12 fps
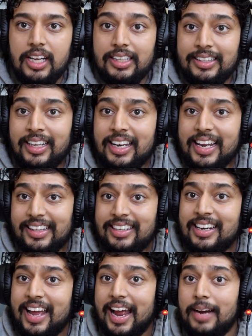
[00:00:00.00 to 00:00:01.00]
the leather
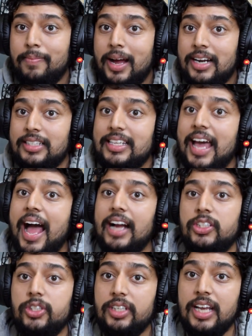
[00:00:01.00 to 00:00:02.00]
headband is the
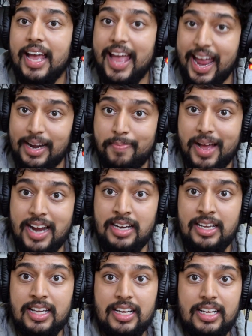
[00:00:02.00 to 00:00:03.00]
actual headband
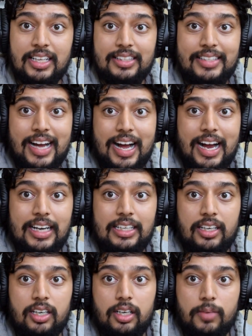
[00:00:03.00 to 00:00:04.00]
that
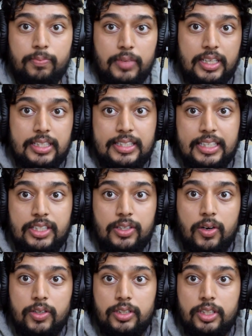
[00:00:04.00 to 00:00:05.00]
sits
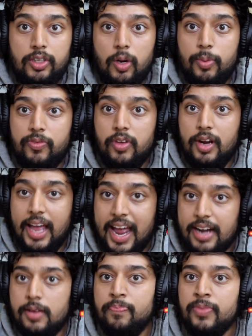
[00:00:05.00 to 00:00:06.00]
on the top of your
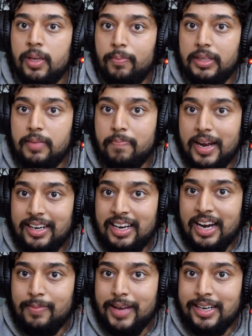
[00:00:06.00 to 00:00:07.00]
head, but the metal
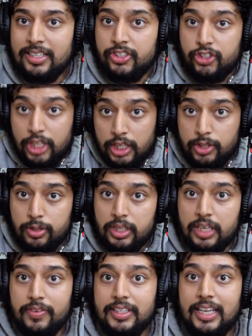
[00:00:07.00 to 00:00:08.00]
headband is just to
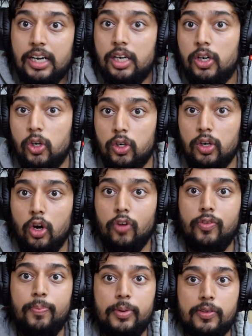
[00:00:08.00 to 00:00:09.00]
give it that look of
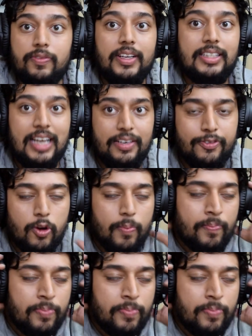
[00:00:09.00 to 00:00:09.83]
a perfect headphone.